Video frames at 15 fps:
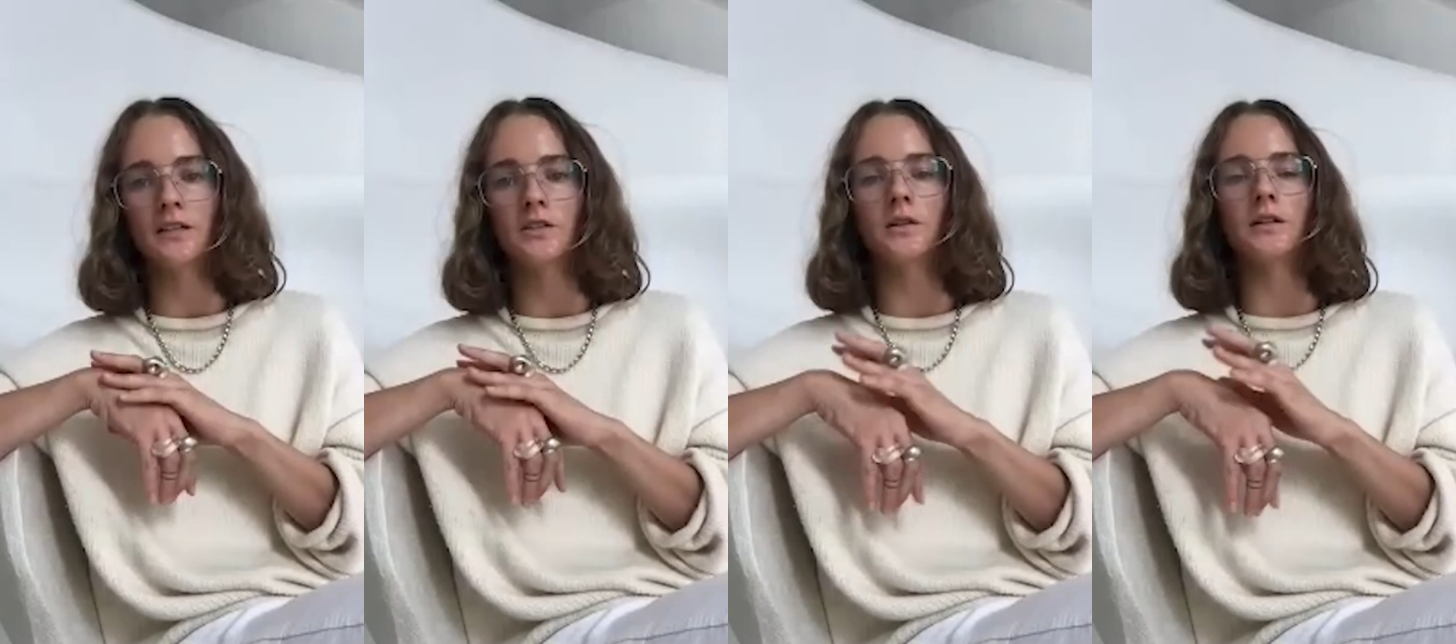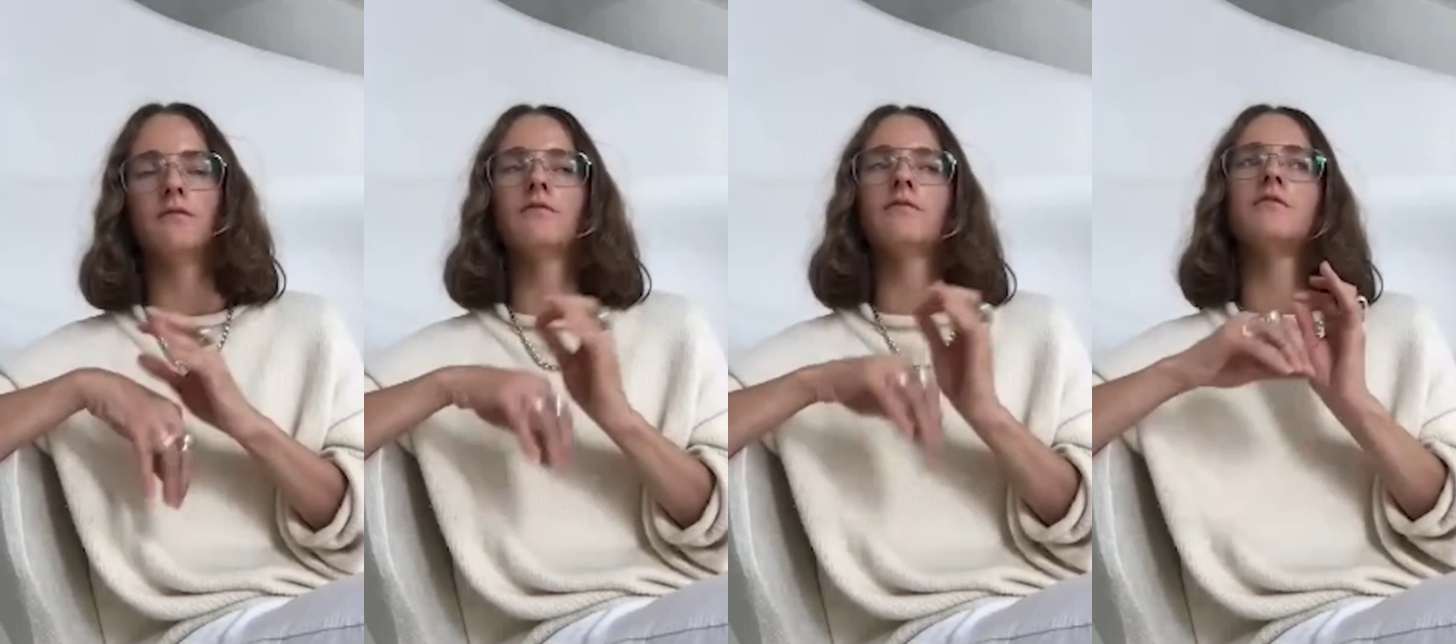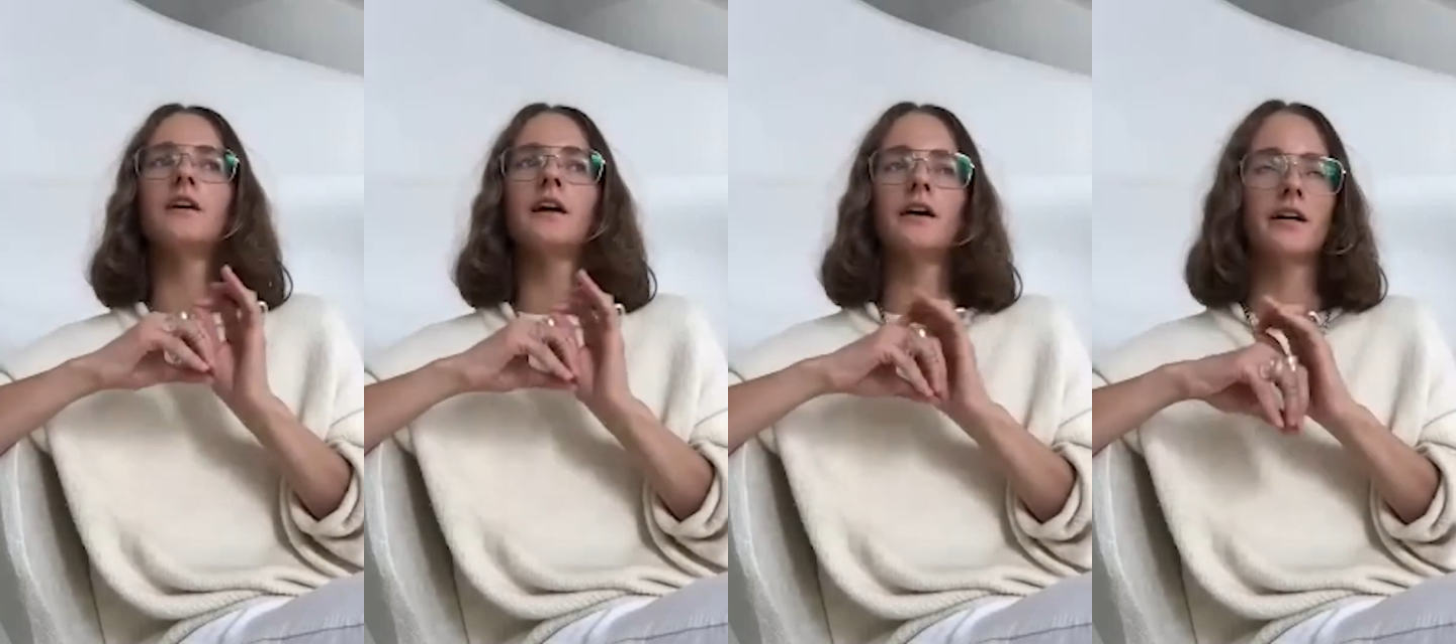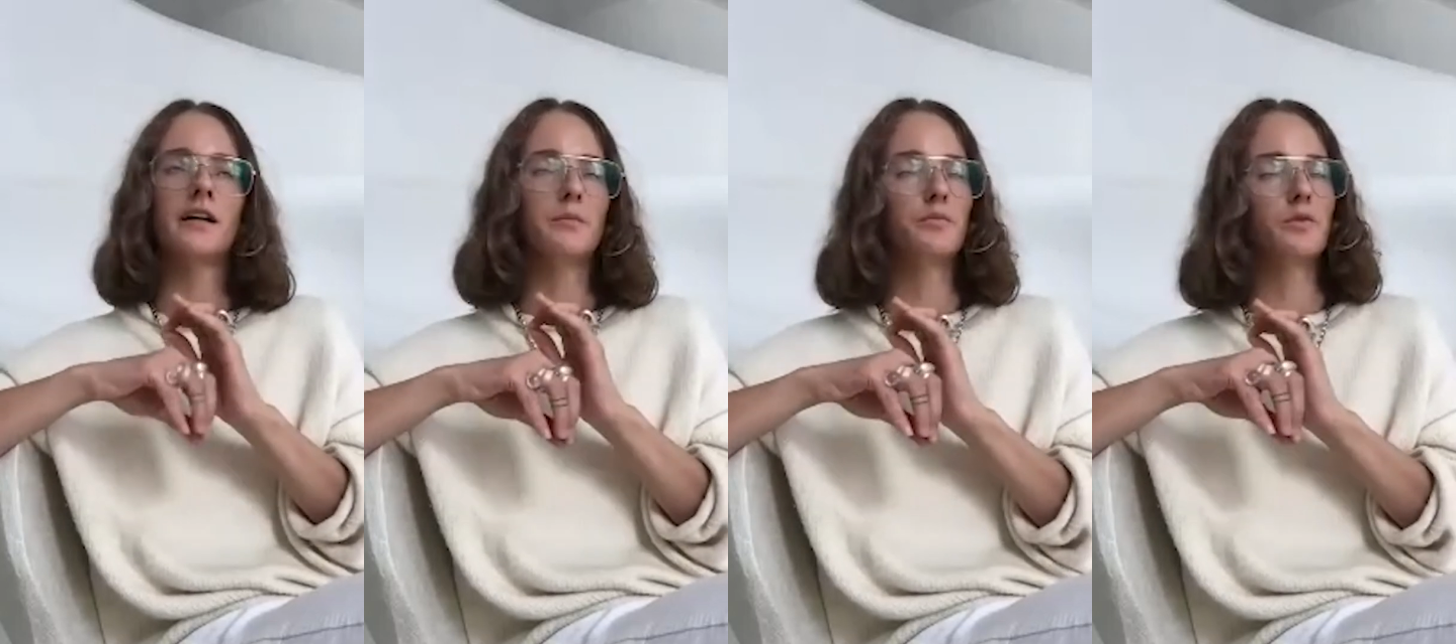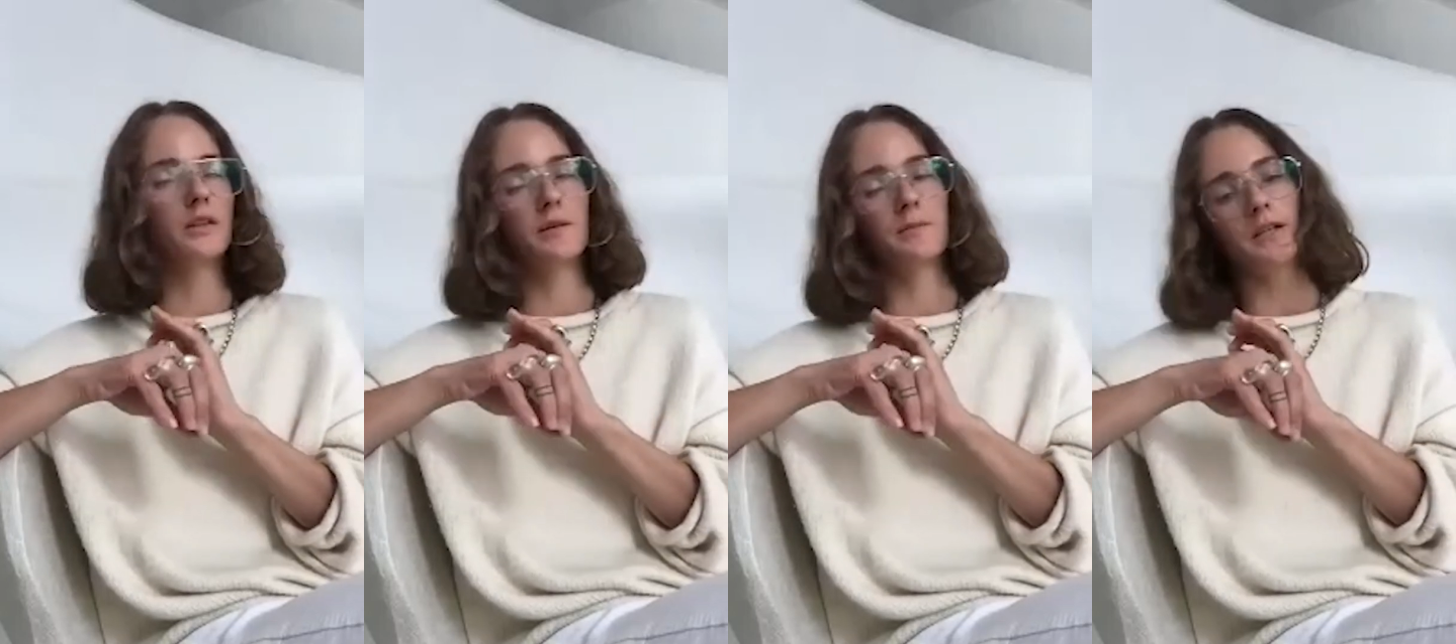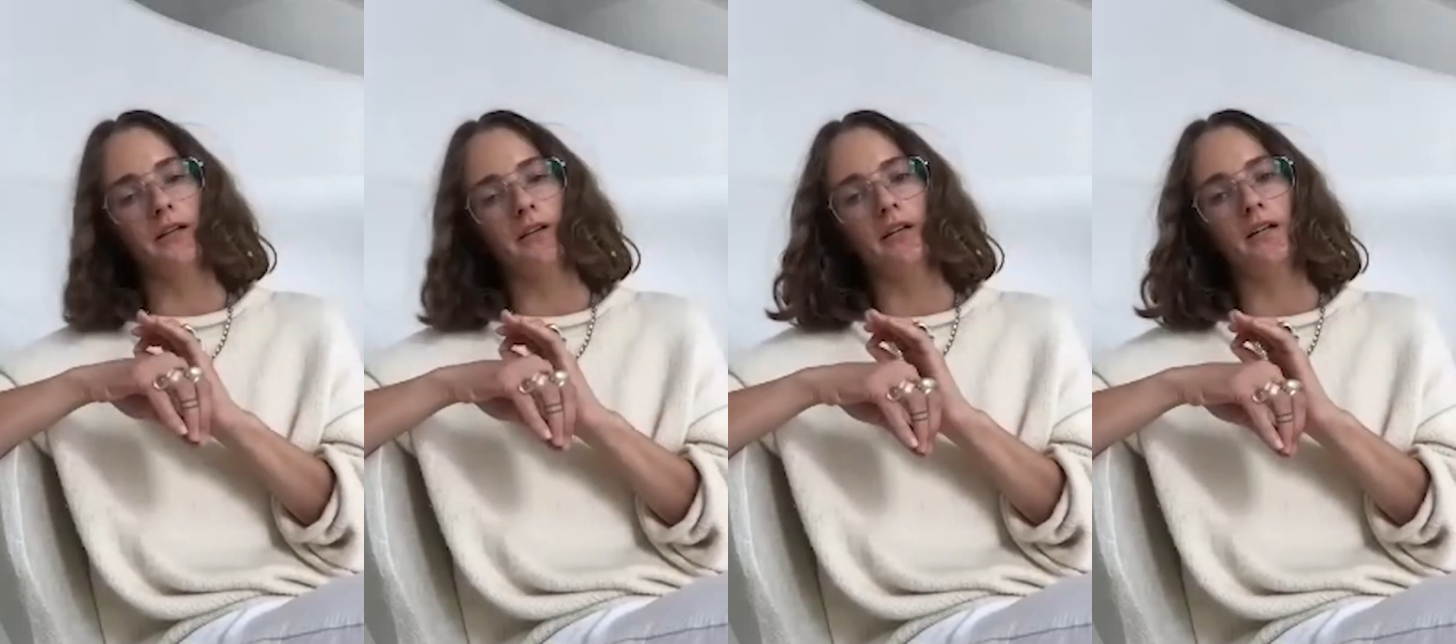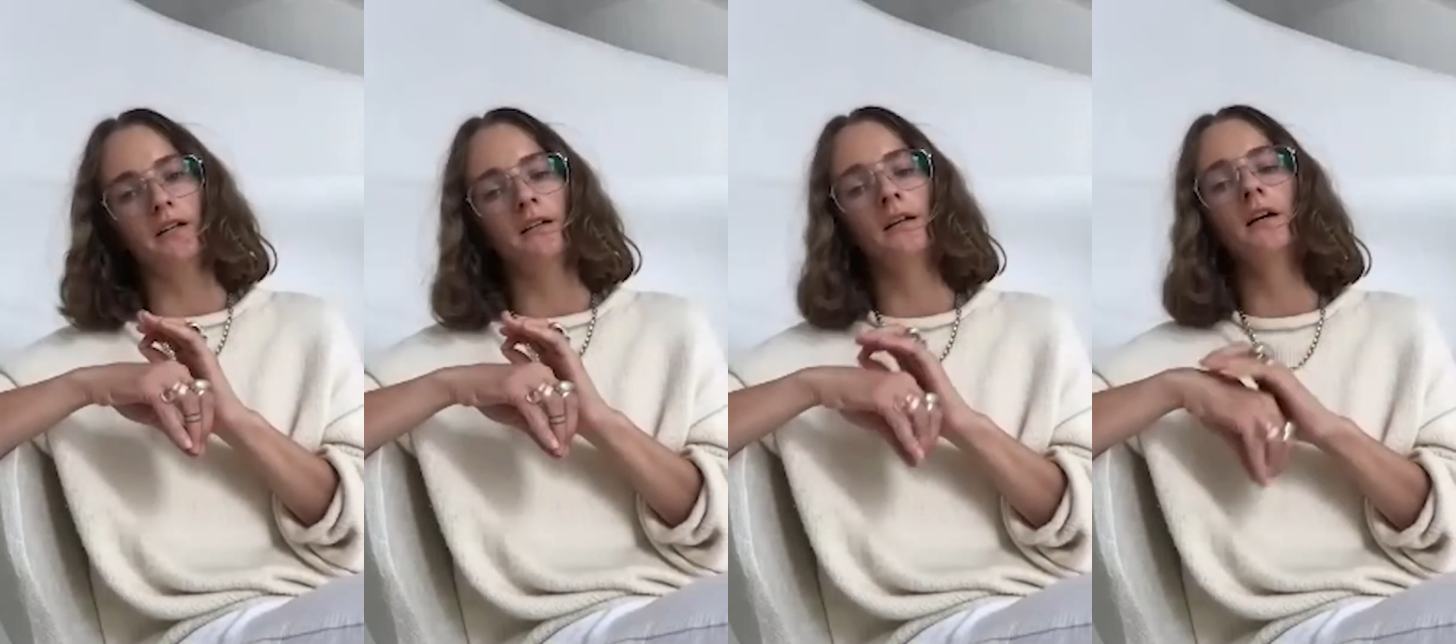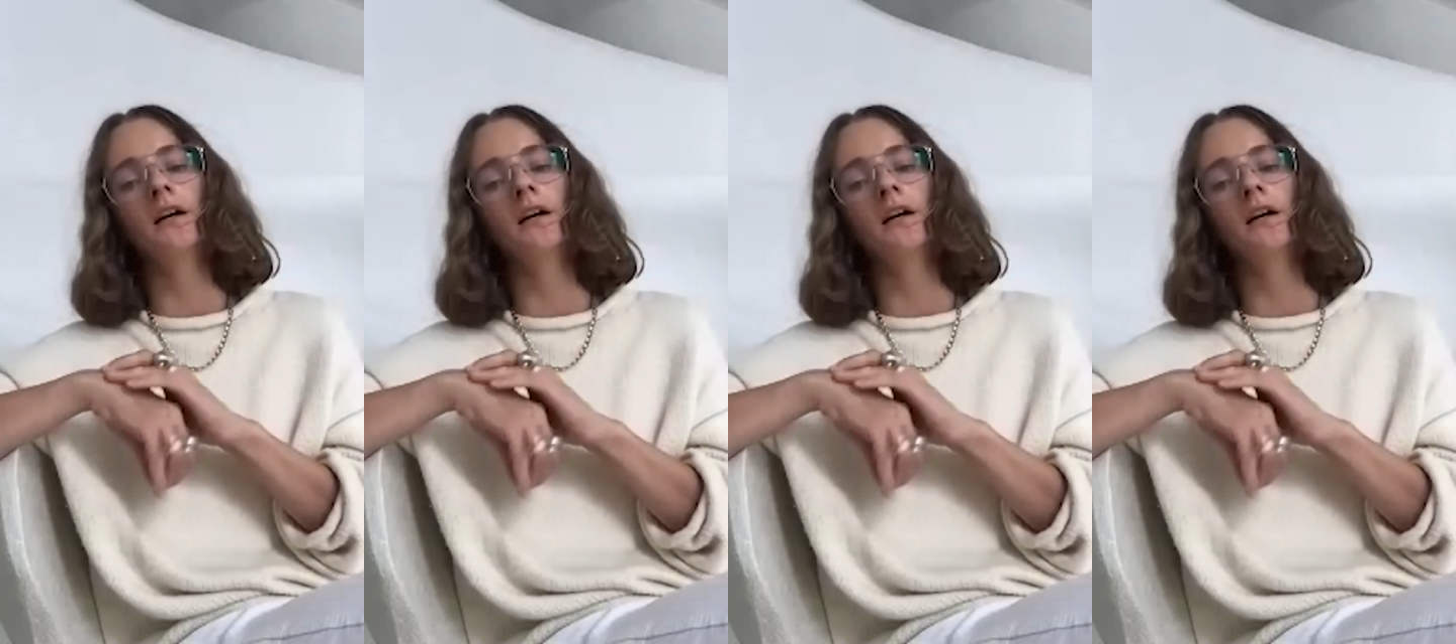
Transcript: doing very preliminary